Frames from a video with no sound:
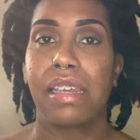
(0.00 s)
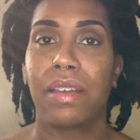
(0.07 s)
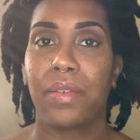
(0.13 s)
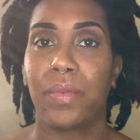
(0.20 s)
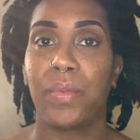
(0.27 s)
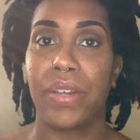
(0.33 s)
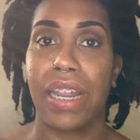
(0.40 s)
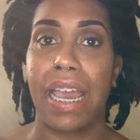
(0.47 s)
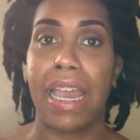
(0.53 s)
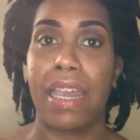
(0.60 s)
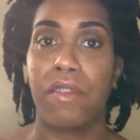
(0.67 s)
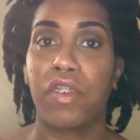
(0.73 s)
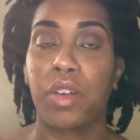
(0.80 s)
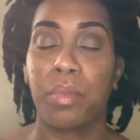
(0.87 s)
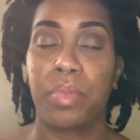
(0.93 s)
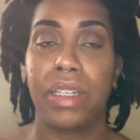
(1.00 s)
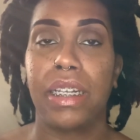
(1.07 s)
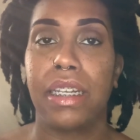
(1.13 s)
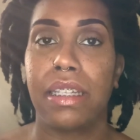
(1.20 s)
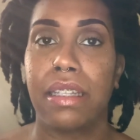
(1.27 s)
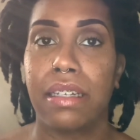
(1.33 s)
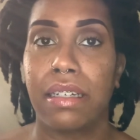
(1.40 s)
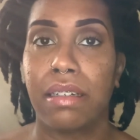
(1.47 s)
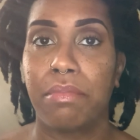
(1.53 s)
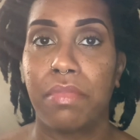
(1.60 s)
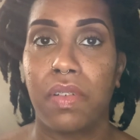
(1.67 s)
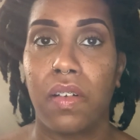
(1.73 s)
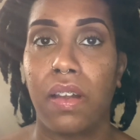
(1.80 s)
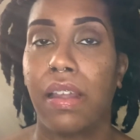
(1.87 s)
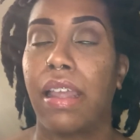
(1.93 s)
when I have completed them.
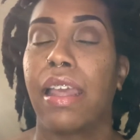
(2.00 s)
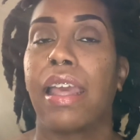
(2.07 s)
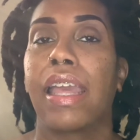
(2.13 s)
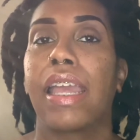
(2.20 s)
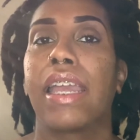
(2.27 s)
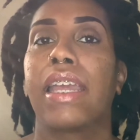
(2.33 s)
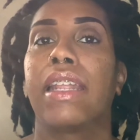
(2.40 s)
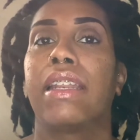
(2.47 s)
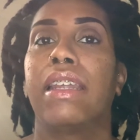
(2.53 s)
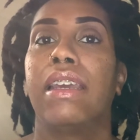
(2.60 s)
And